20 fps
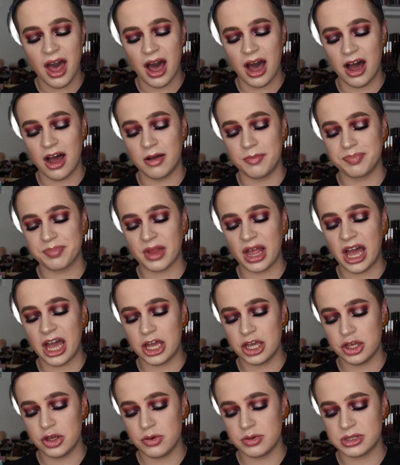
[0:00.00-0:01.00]

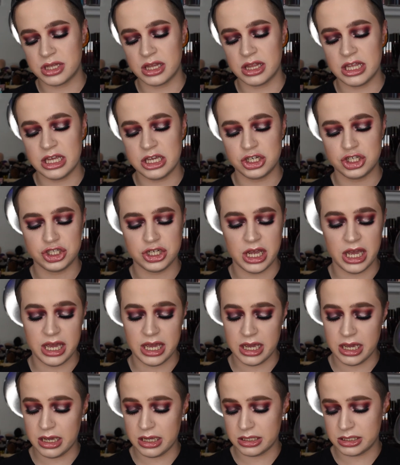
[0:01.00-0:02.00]
I used these
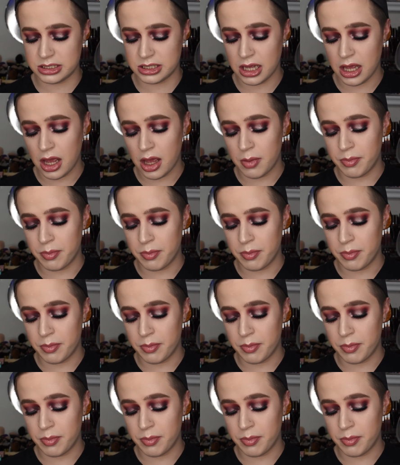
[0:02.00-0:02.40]
shades